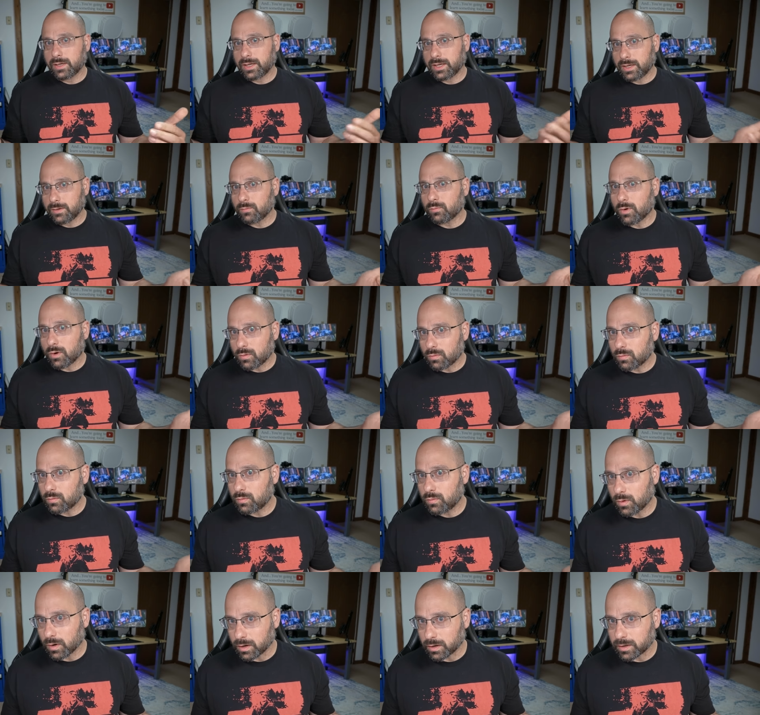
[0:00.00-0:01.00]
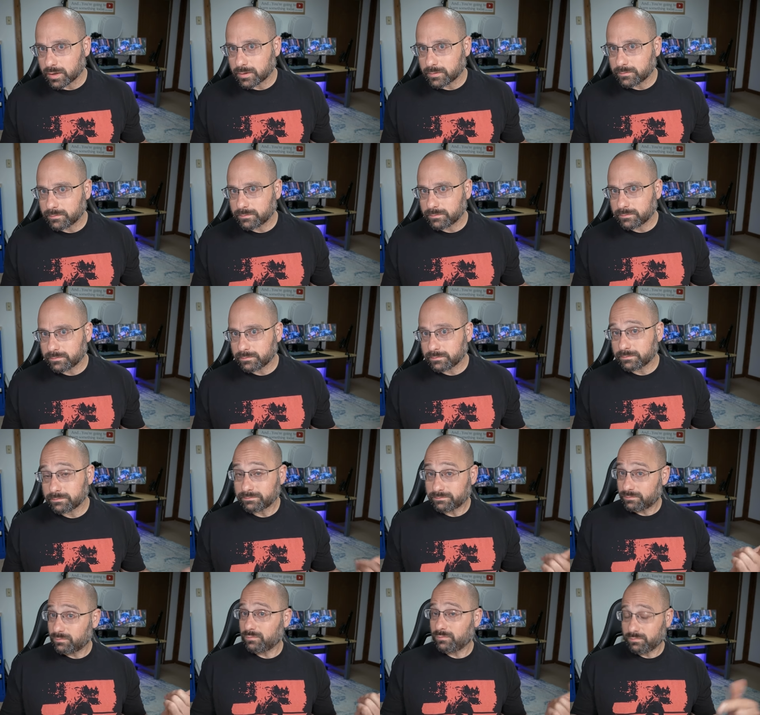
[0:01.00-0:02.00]
it won't work.
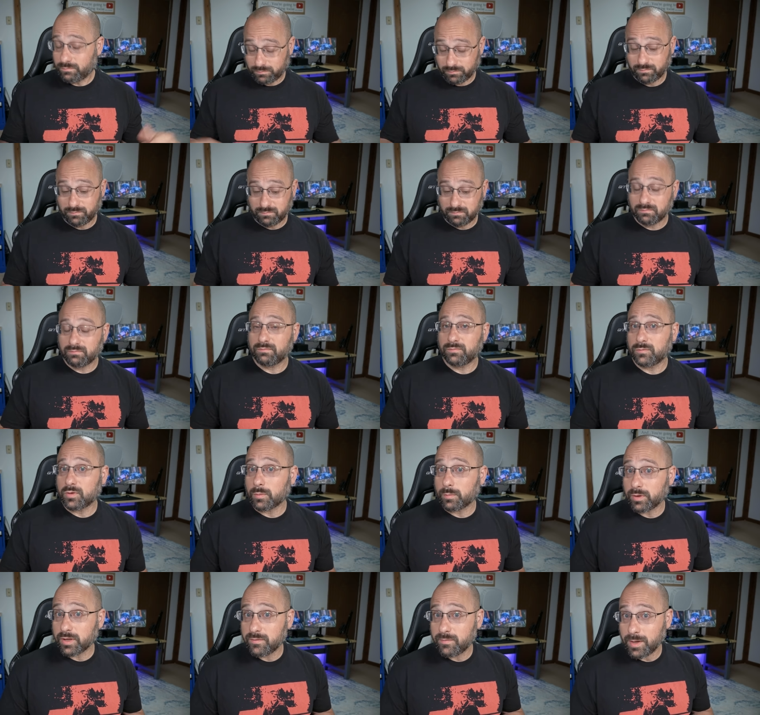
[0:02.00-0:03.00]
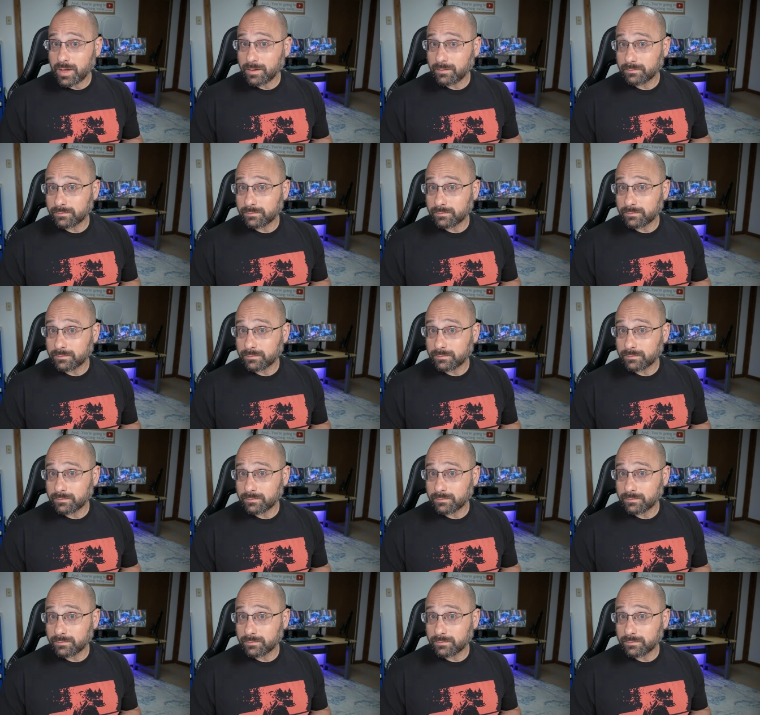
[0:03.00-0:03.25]
Don't believe me?